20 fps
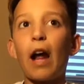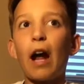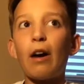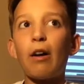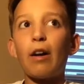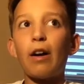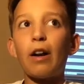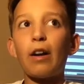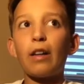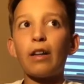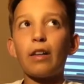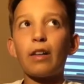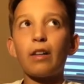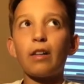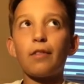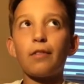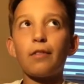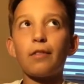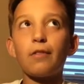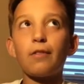out
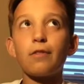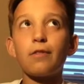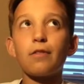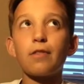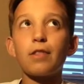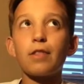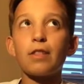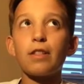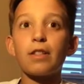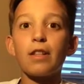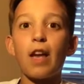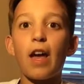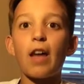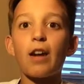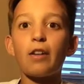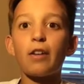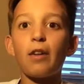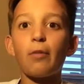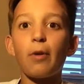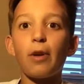hunting
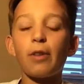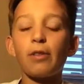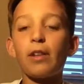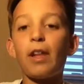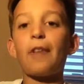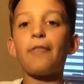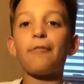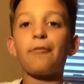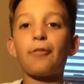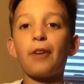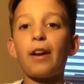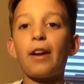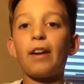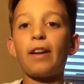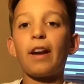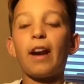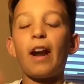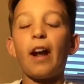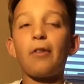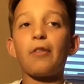Saturday we left Friday
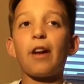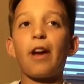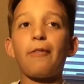night I,